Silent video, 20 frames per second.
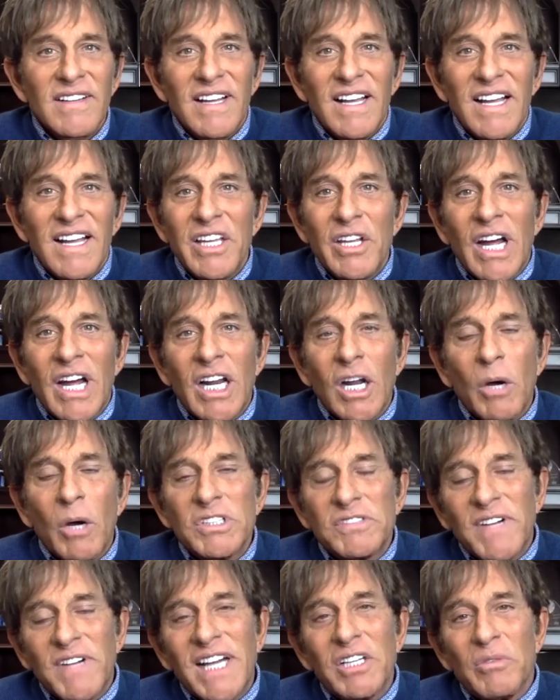you know, I'd
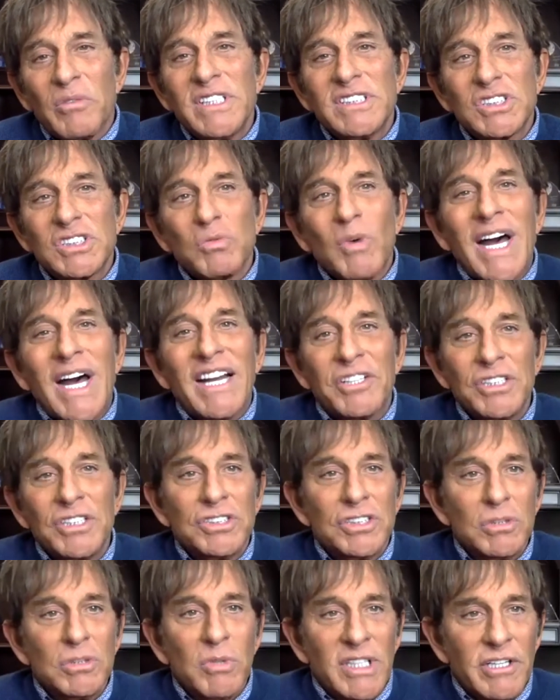always find the reasons why I couldn't
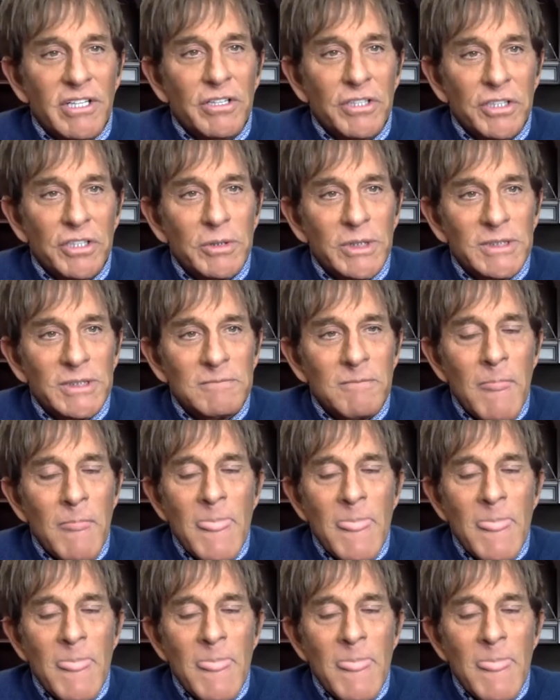do what they're doing.